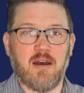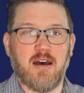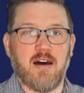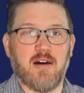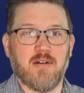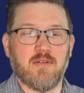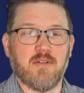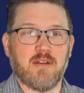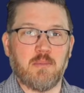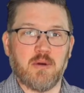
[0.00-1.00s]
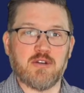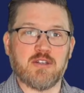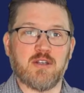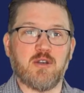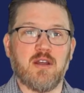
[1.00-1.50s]
of the
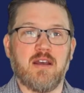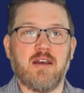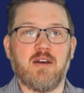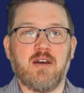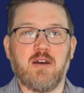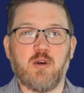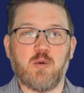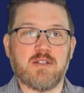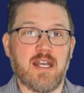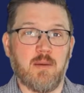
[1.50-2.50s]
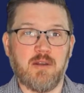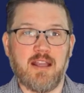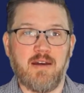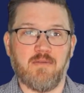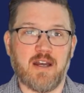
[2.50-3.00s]
person who was named,
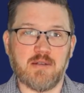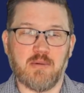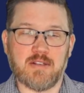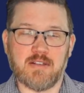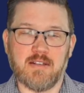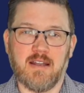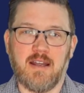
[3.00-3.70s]
that vice president.